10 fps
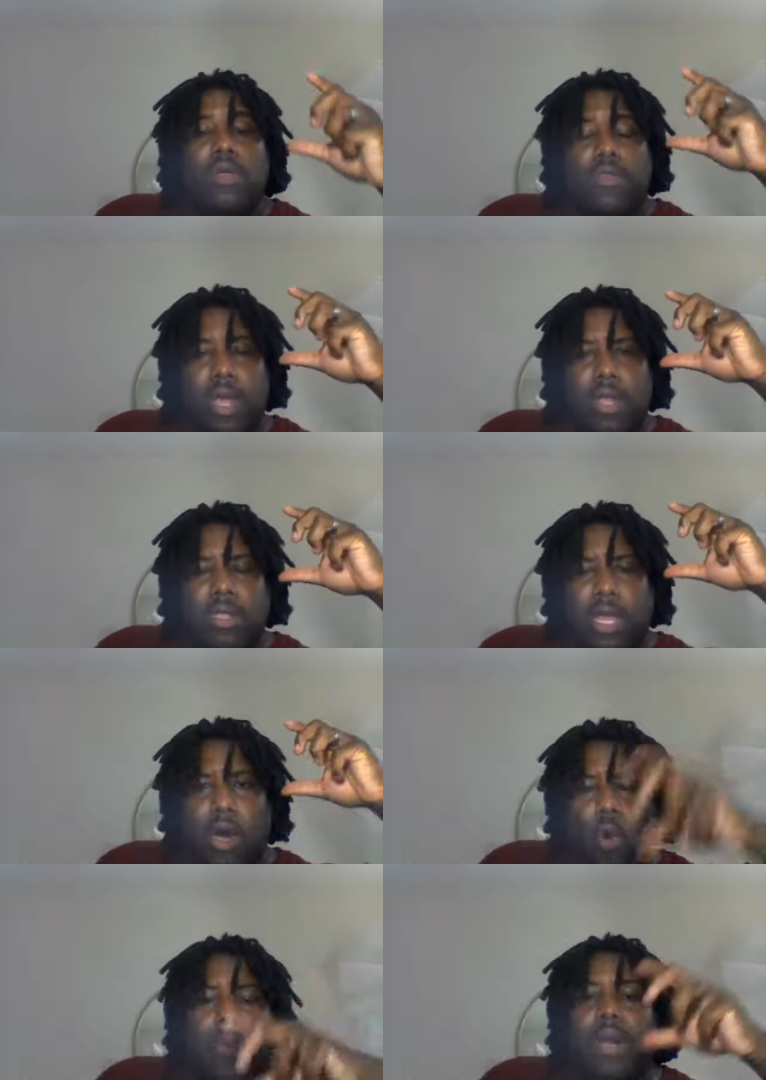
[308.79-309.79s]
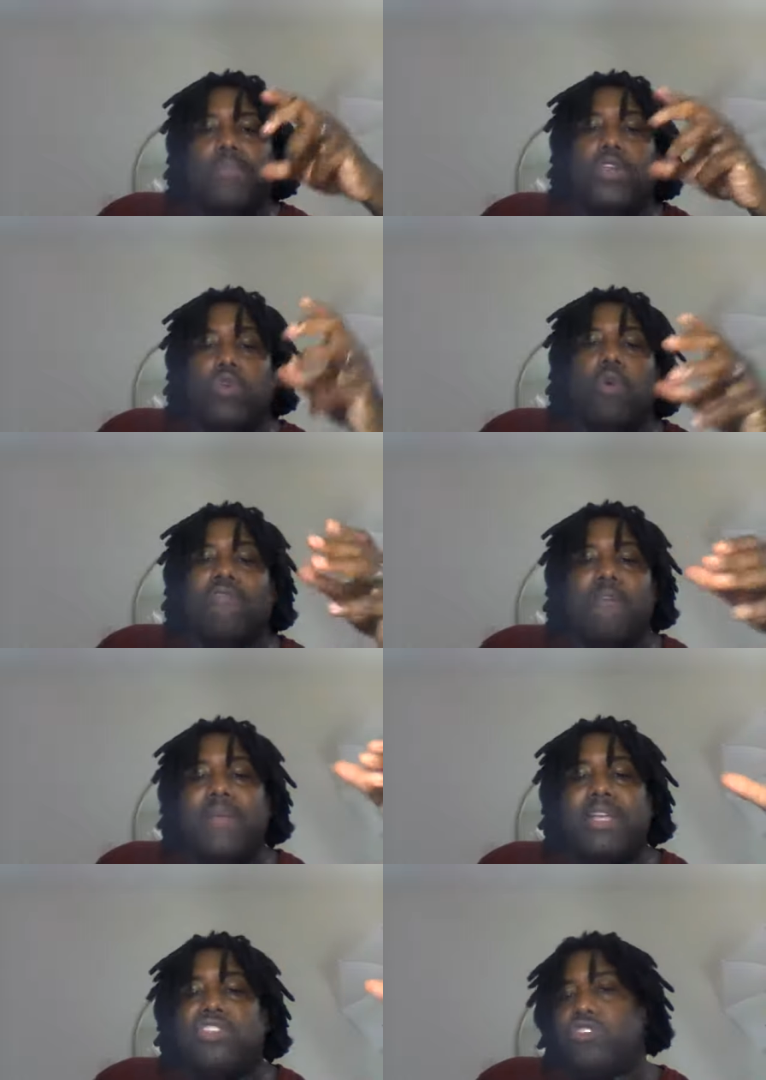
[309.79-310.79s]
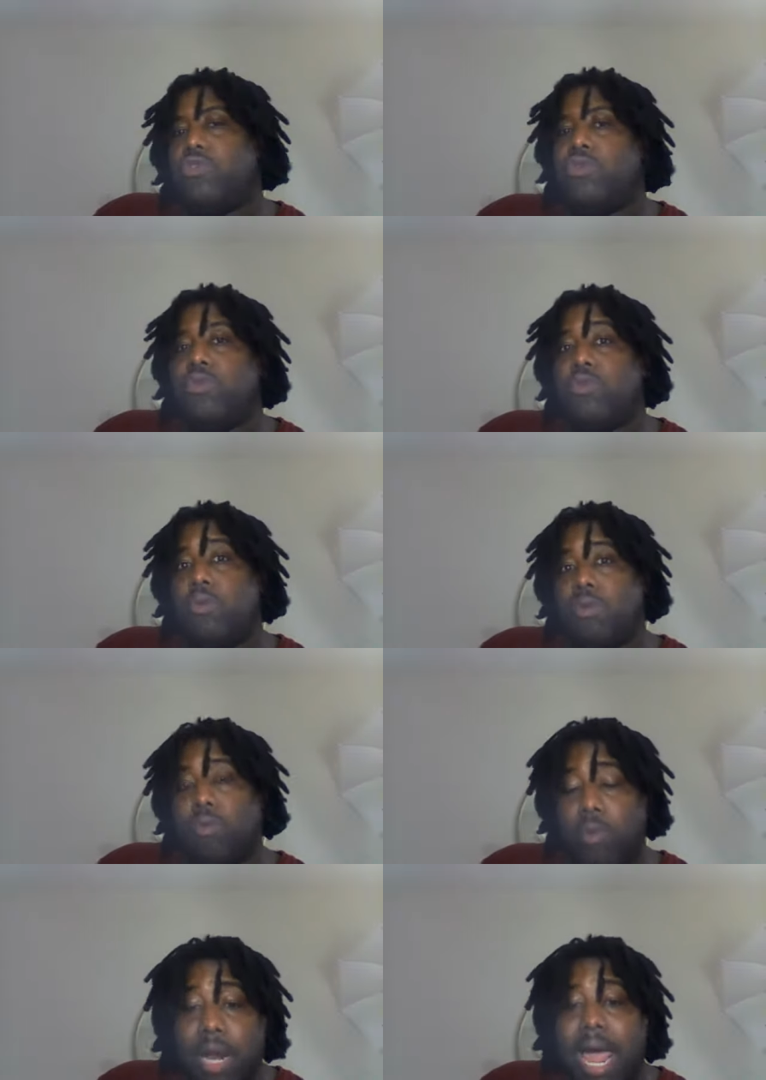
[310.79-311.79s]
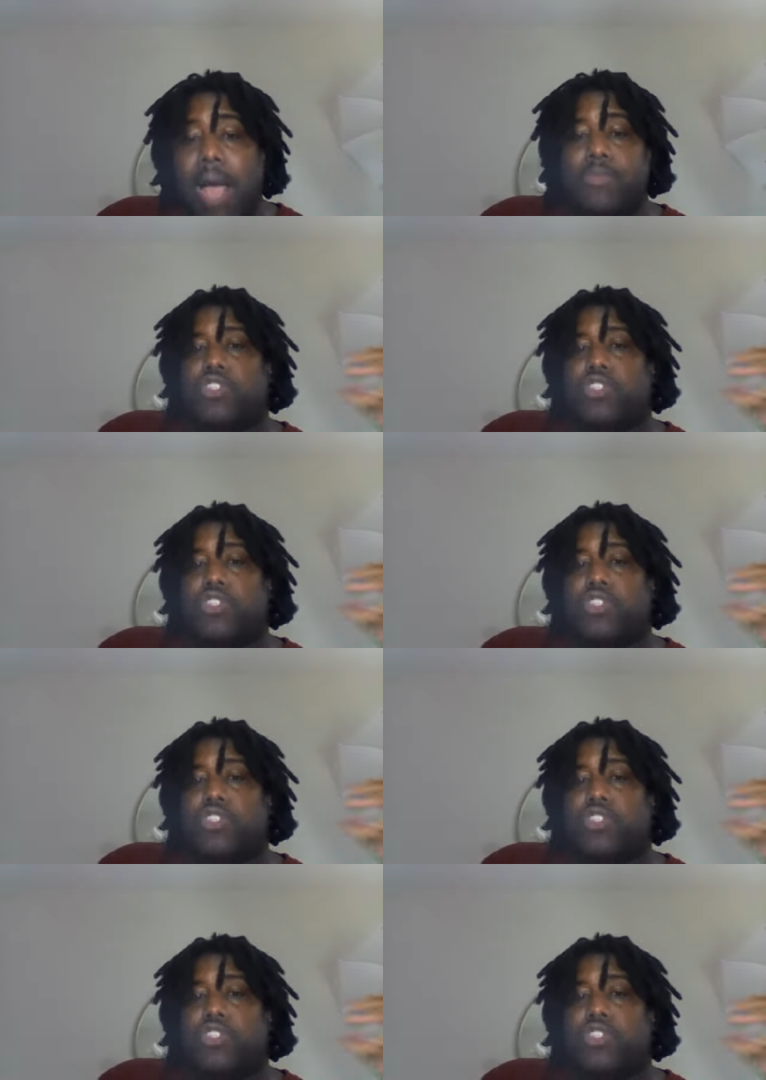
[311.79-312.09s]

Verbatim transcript: that that opened up the door for me to relapse.